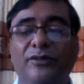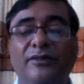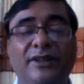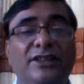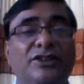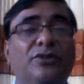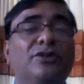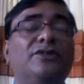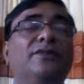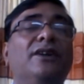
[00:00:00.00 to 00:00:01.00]

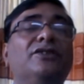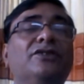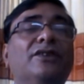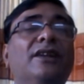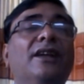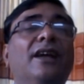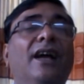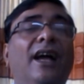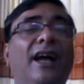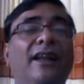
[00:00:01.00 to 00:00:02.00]
discourse function,
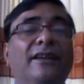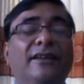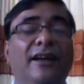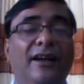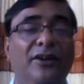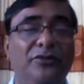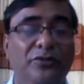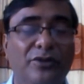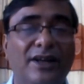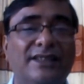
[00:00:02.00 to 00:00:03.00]
and
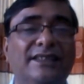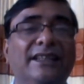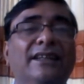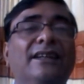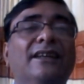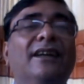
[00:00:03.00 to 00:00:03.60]
focusing,